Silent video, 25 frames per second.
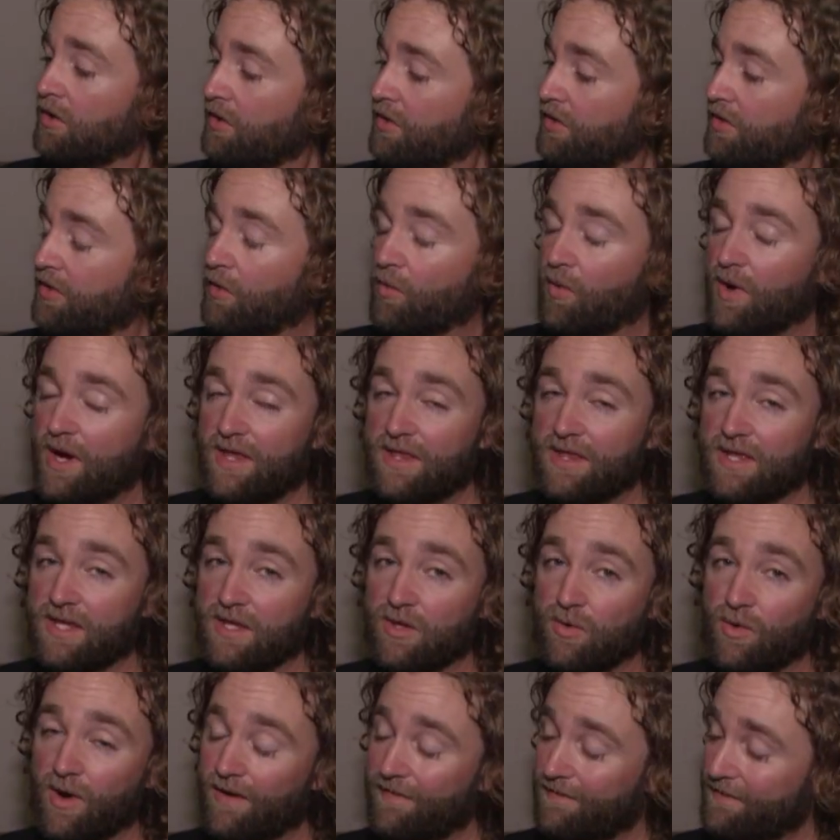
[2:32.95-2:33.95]
The way
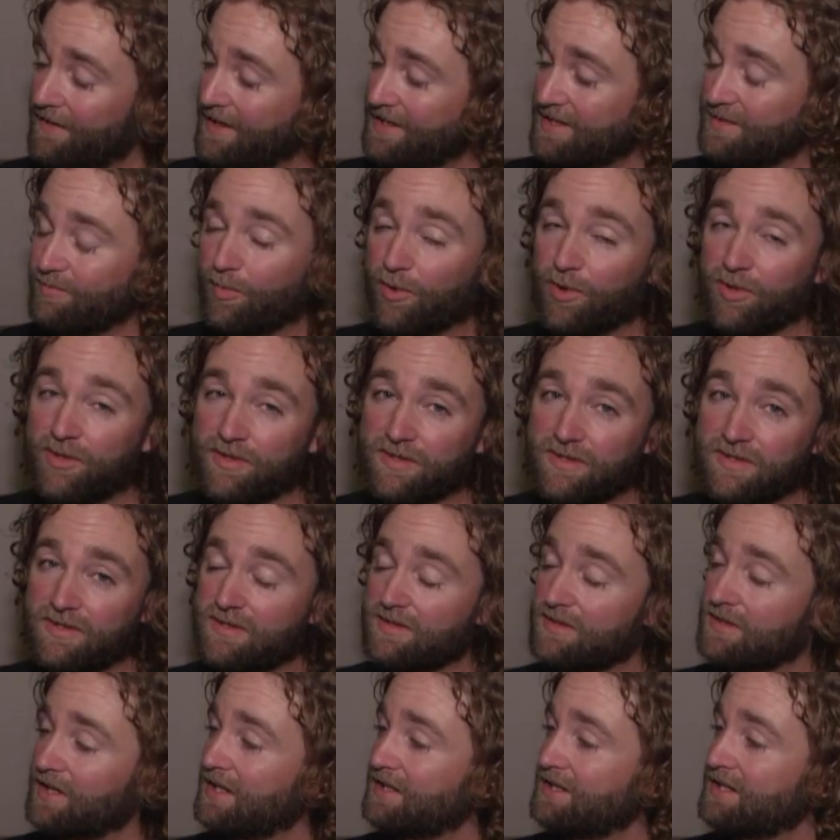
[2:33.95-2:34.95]
the UFS
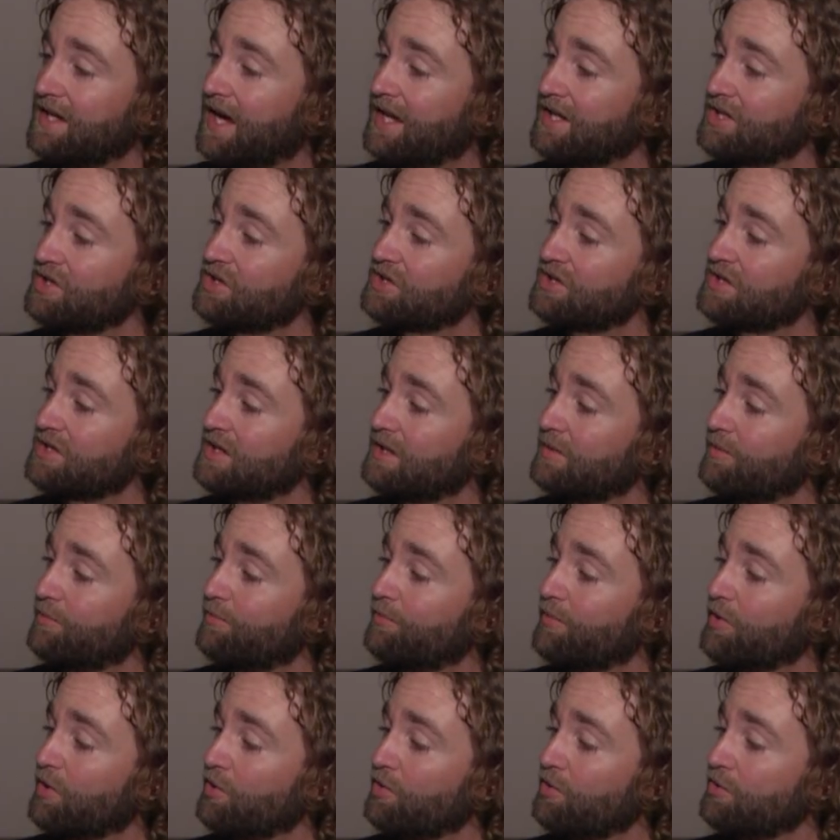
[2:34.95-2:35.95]
bolts attach to the
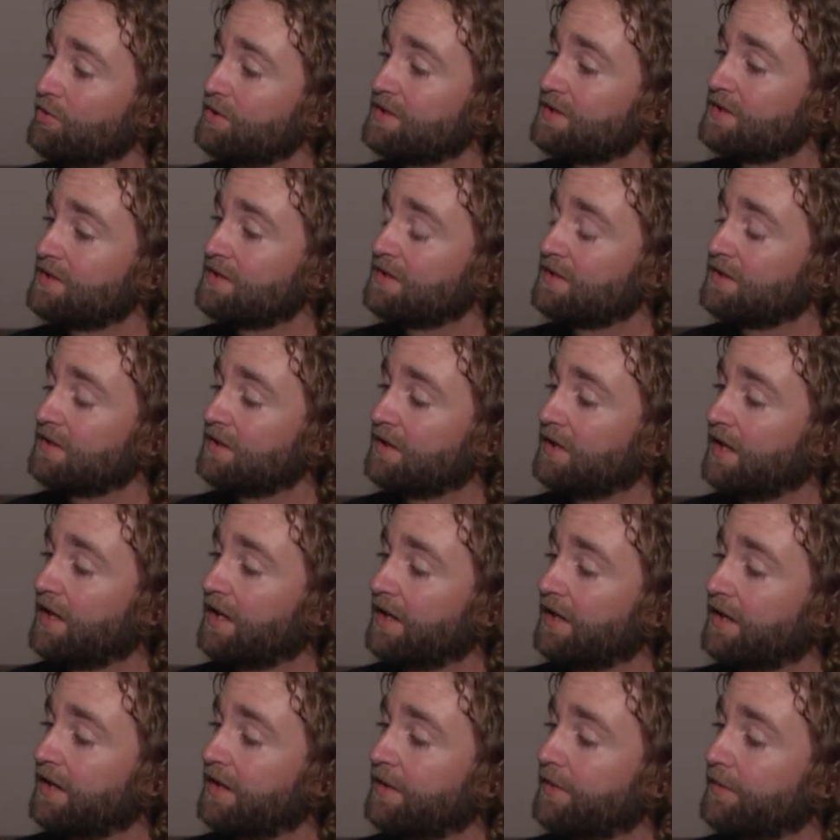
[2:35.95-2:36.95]
boot
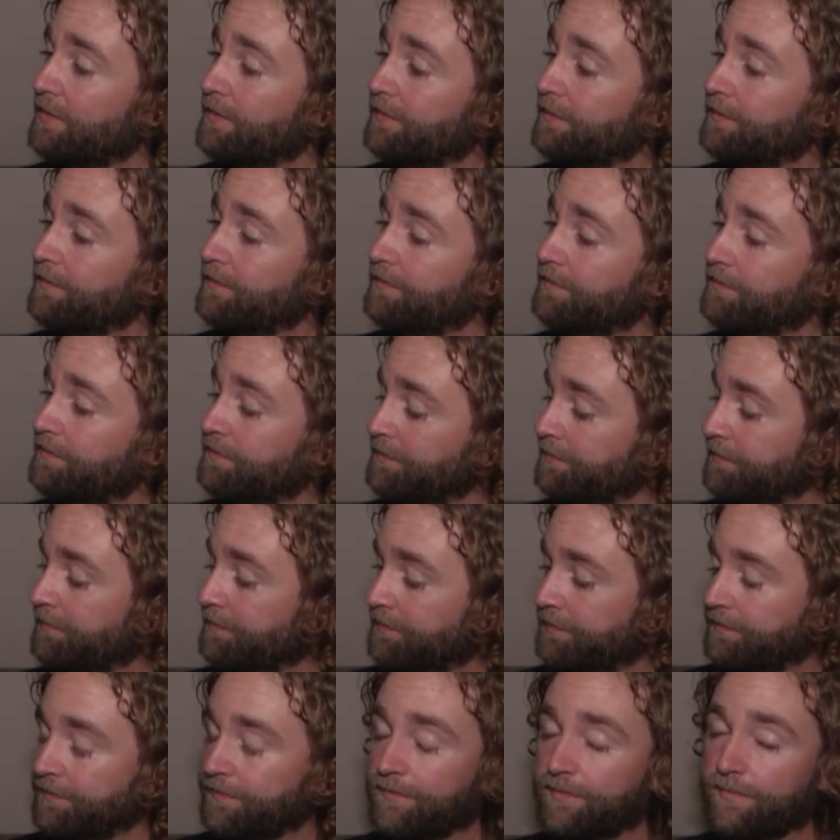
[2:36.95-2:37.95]
and
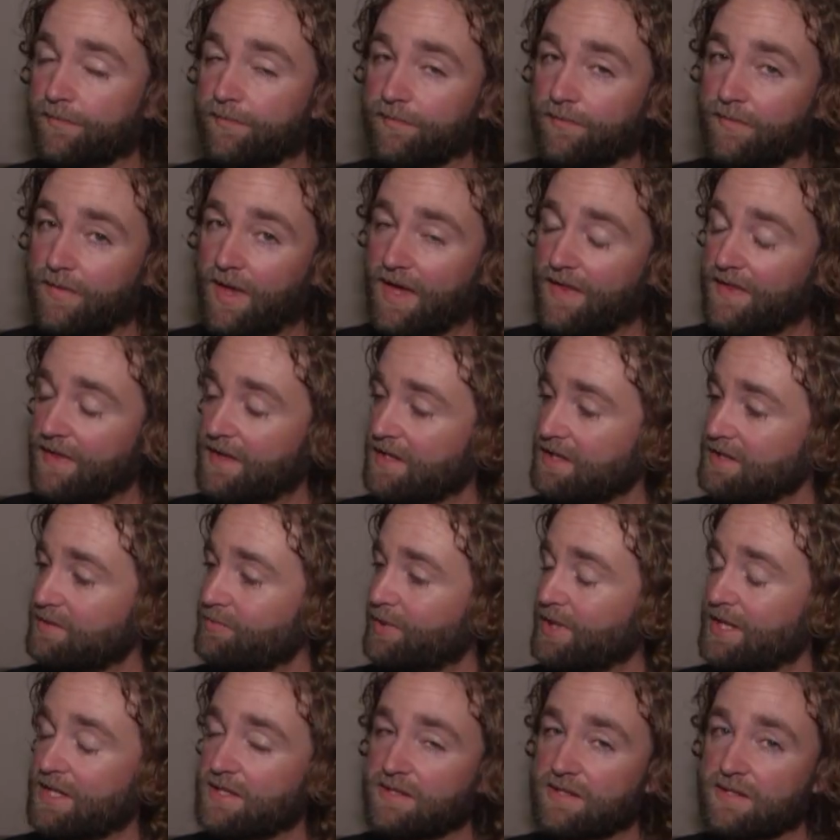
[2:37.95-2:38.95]
these
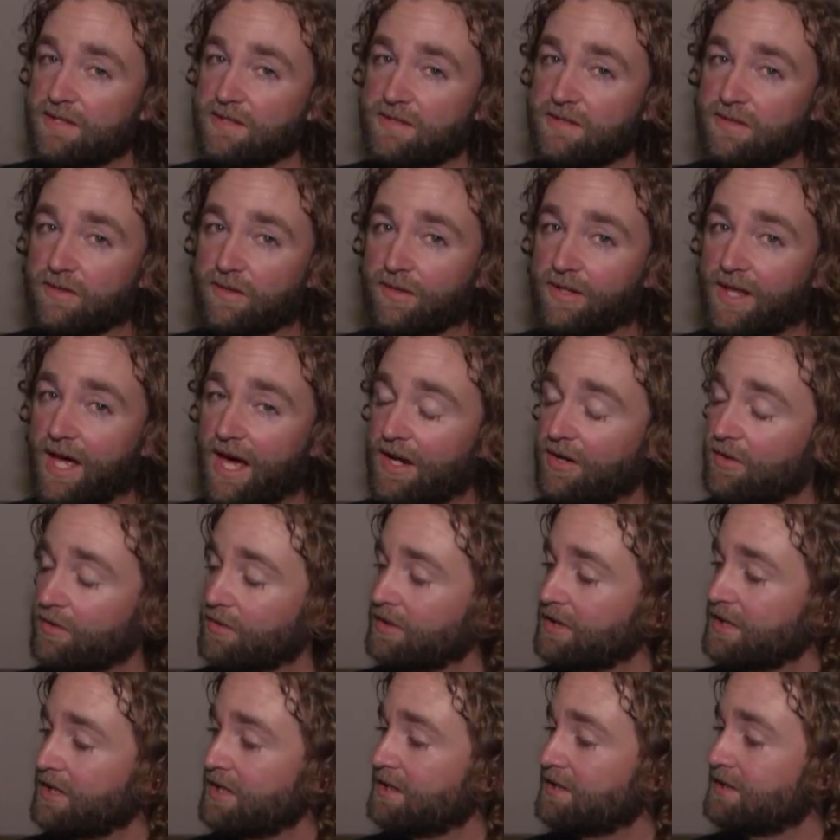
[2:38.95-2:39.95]
pieces, so
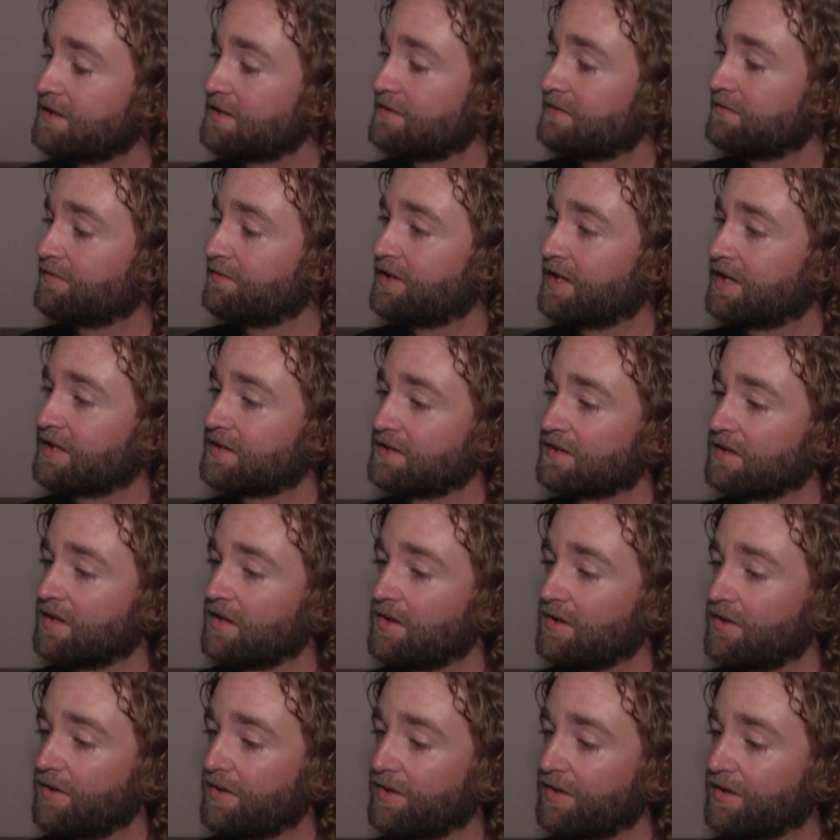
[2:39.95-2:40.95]
laterally it doesn't flex at
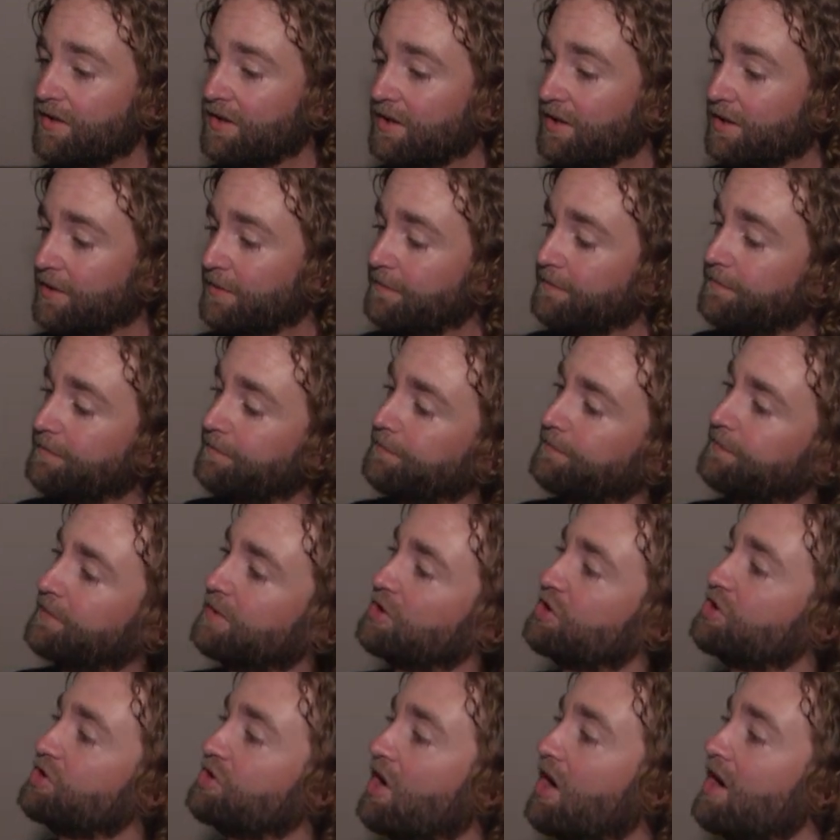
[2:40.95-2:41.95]
all. The
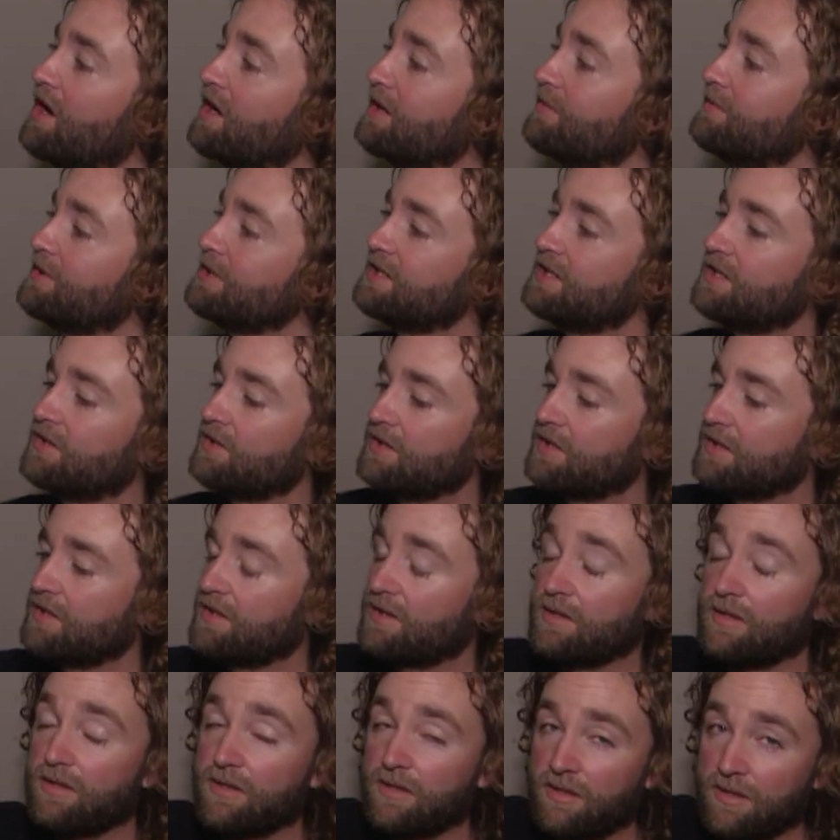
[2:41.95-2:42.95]
shock
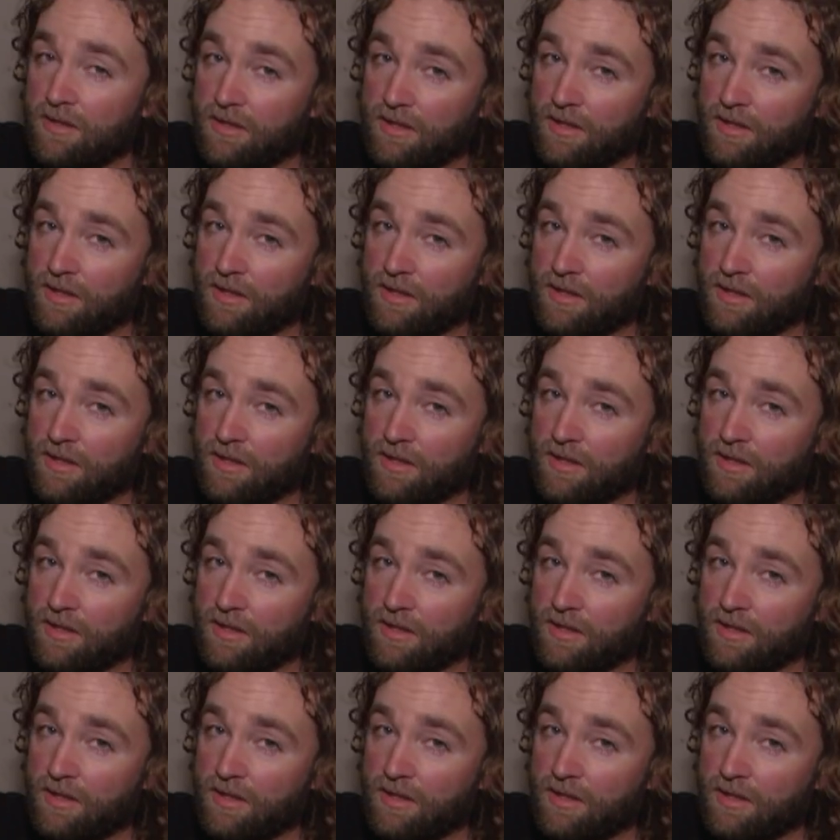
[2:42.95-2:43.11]
material